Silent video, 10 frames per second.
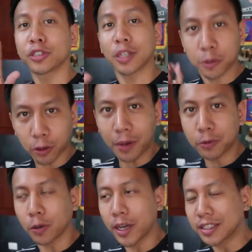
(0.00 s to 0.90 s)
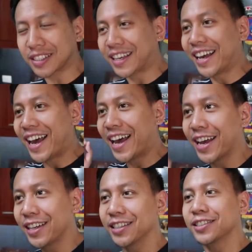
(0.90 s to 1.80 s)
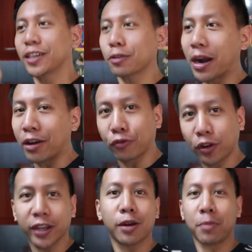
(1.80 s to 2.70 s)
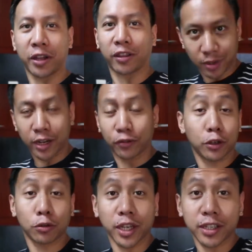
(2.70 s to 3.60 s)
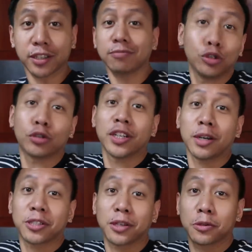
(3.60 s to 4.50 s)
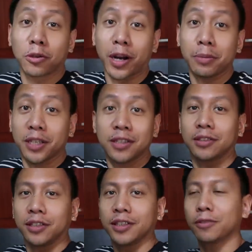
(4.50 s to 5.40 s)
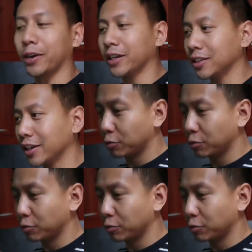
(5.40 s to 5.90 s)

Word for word: subscribe to us and stick around for like a month. And if you don't like it, you can unsubscribe easily, right?